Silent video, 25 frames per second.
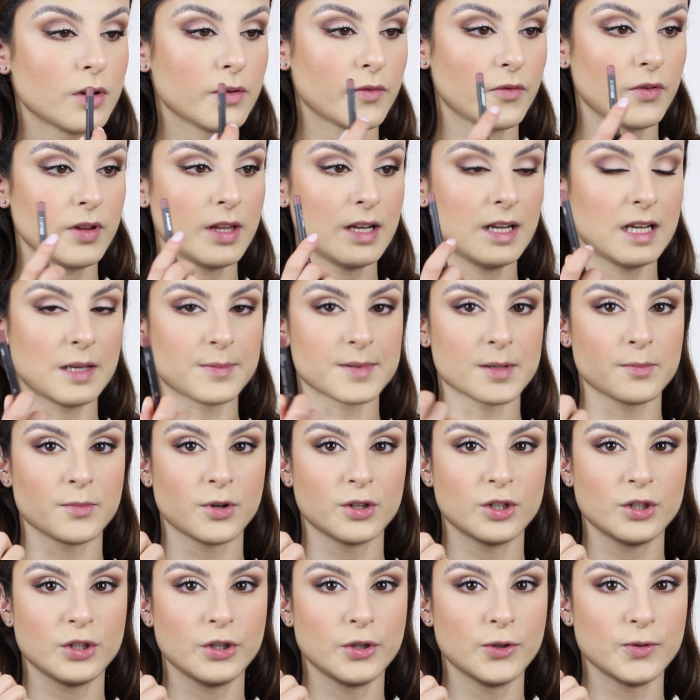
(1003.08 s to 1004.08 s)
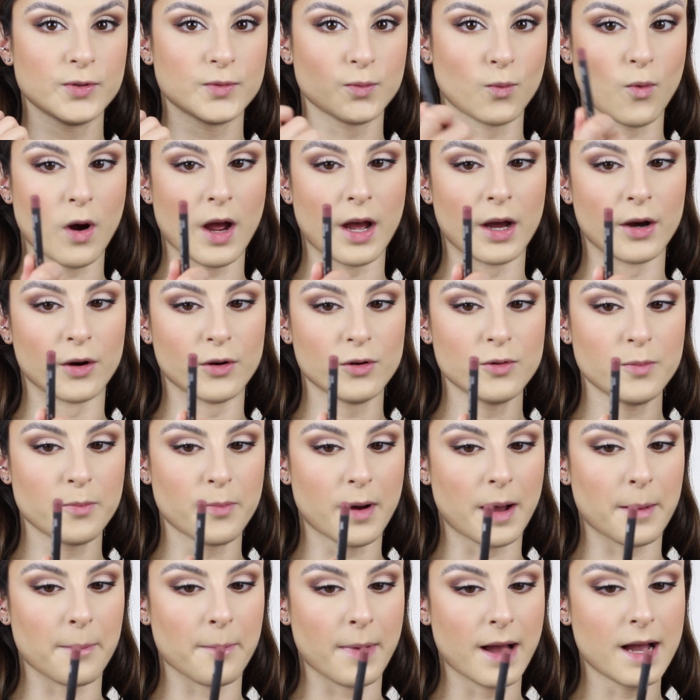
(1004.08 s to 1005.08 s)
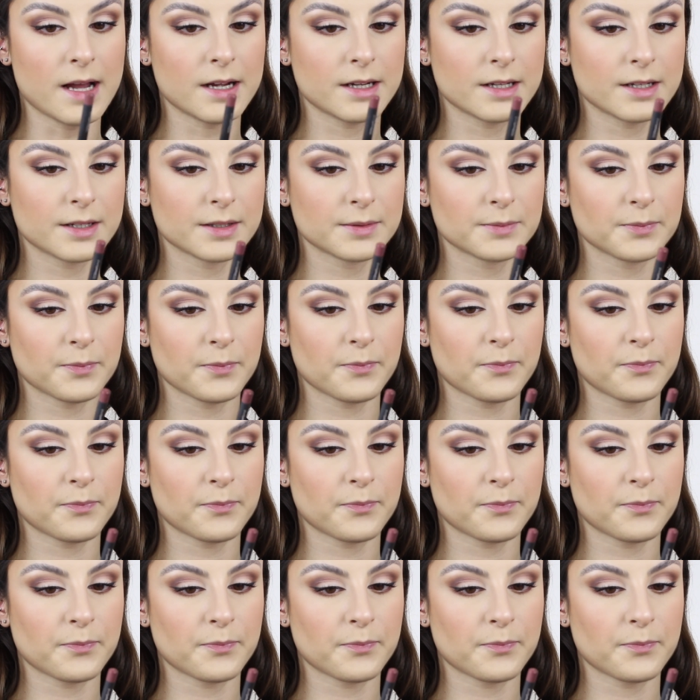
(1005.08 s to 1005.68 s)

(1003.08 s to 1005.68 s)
For the lips, I'm going to use Whirl by MAC.